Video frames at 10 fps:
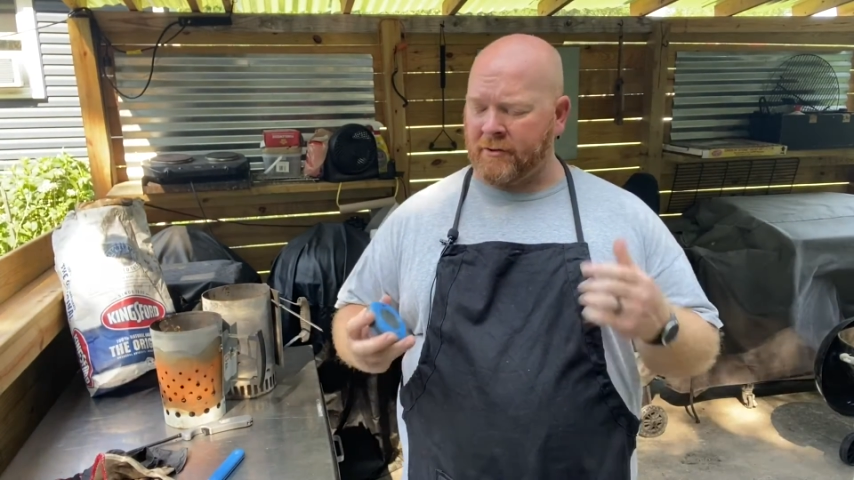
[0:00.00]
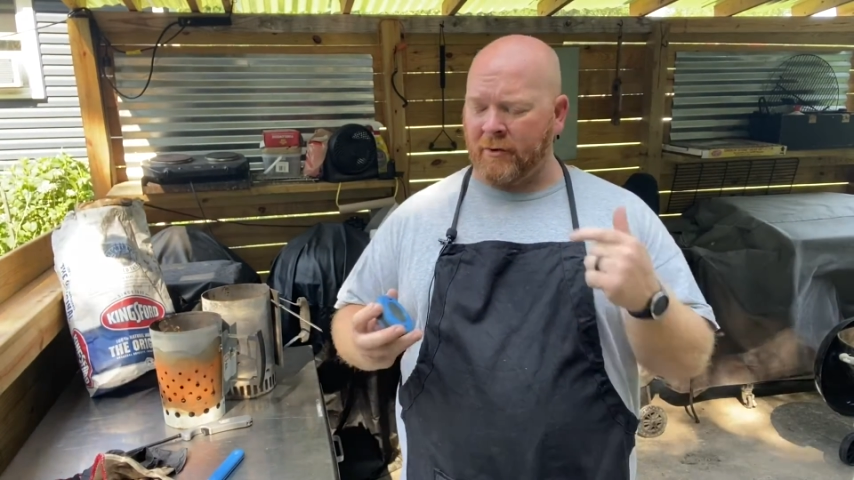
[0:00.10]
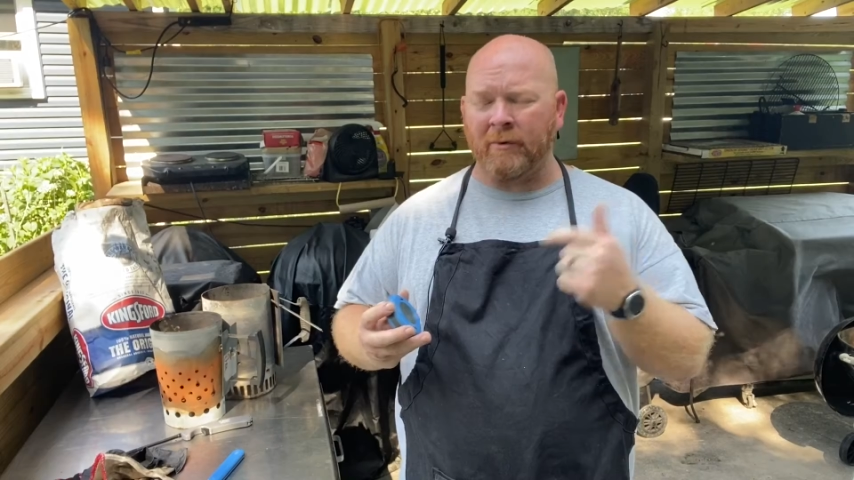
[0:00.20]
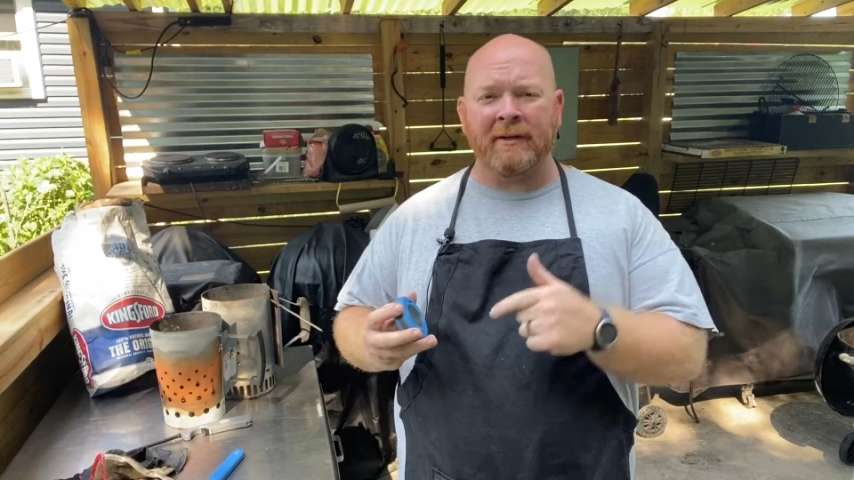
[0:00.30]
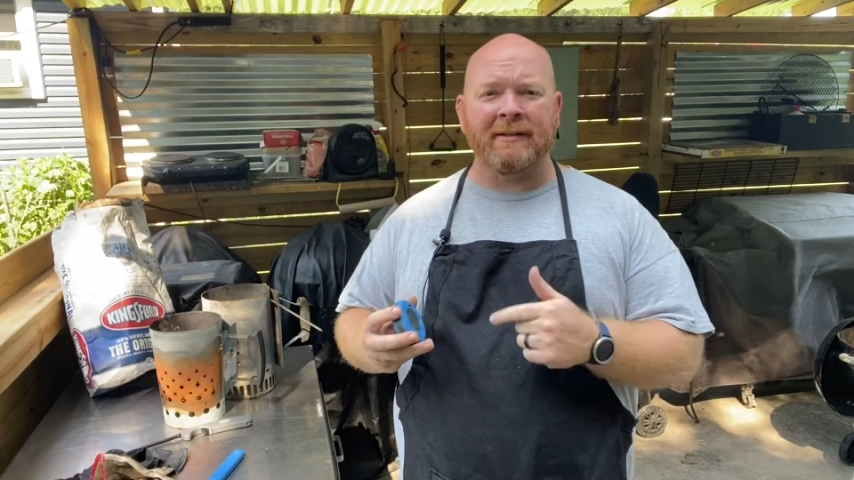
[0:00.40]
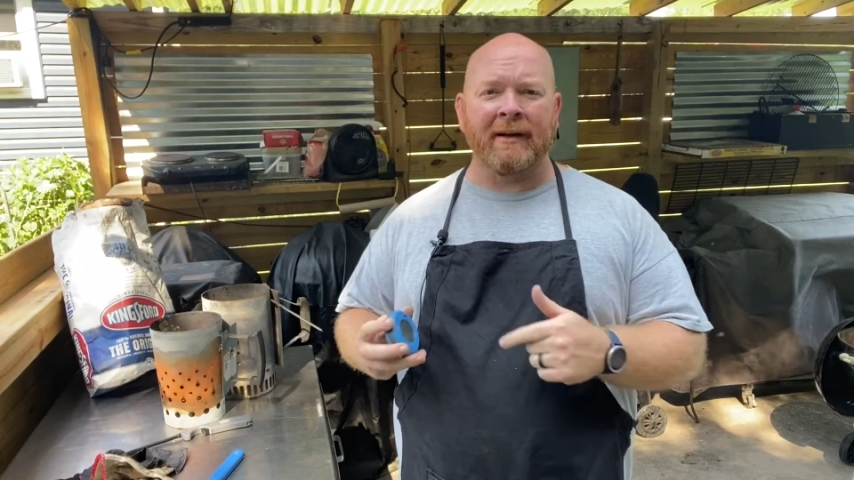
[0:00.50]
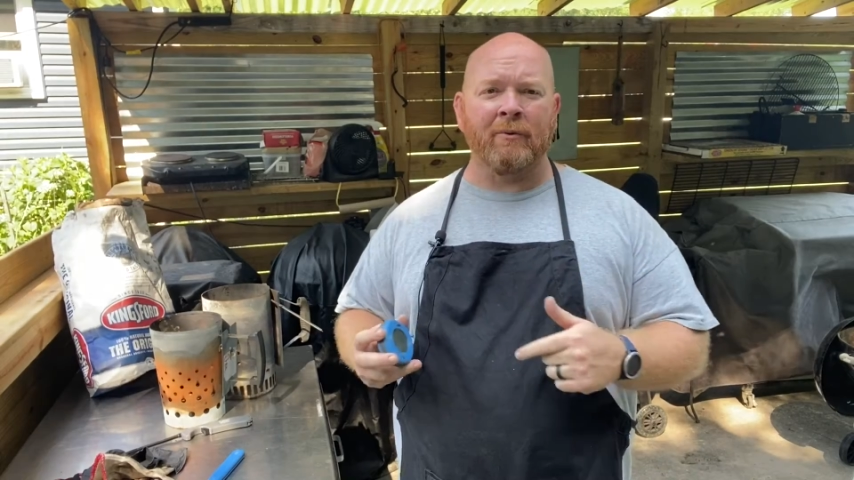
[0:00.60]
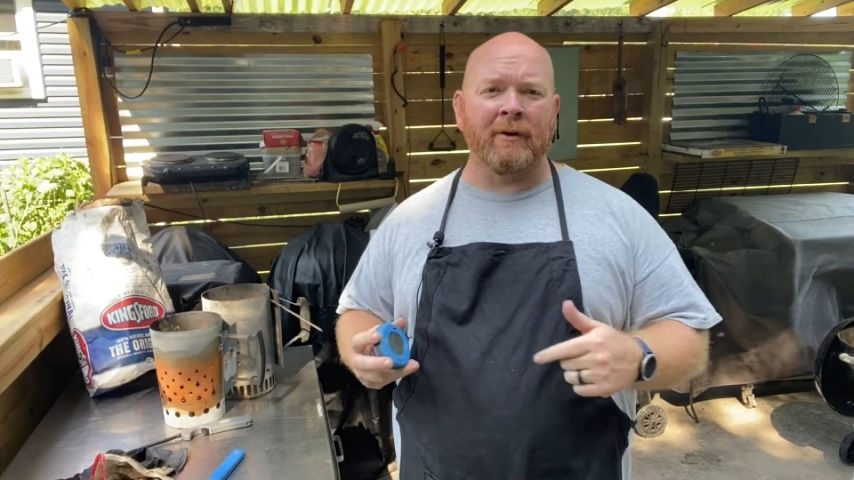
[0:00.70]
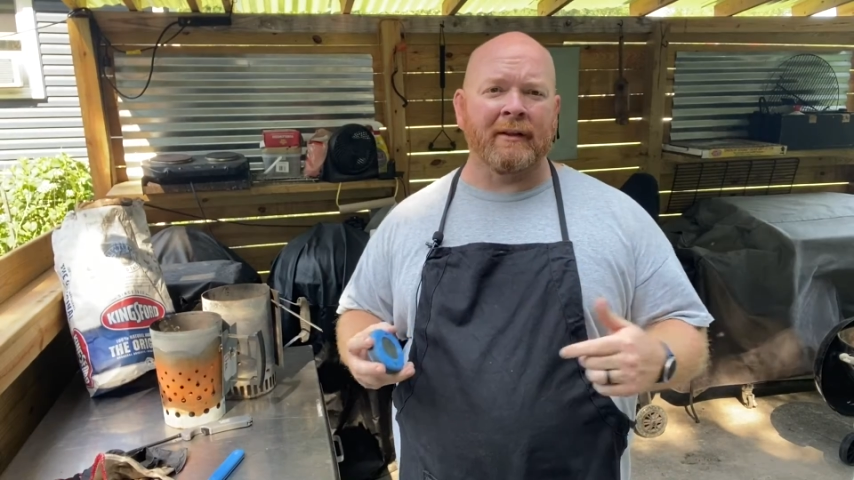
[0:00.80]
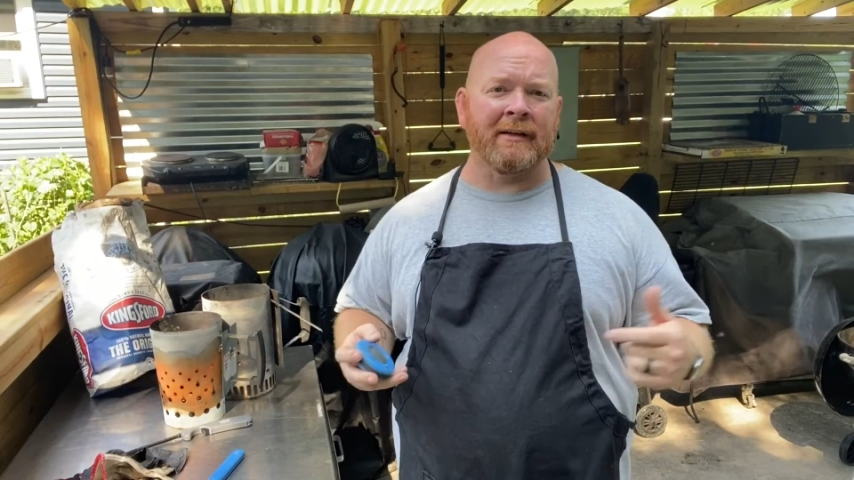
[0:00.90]
So you want to
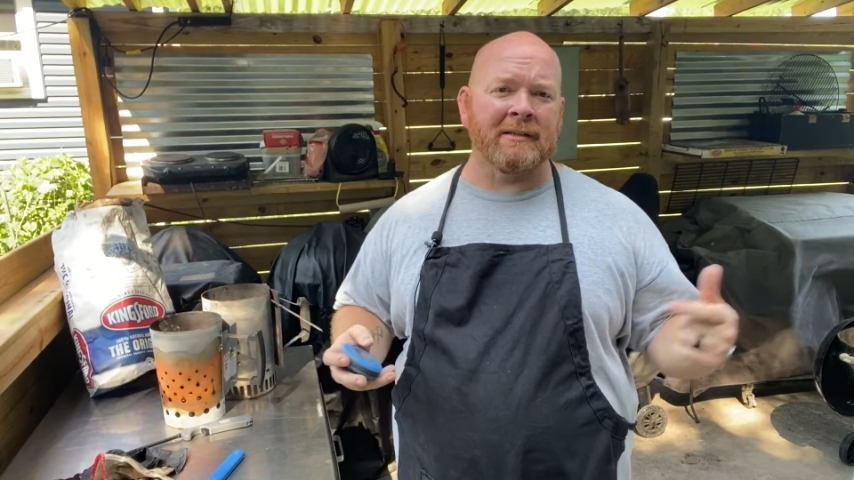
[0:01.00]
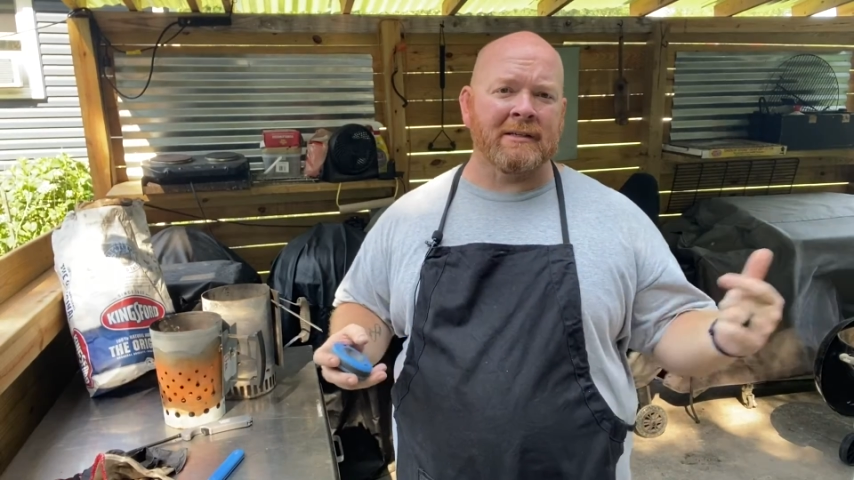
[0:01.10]
take one of these,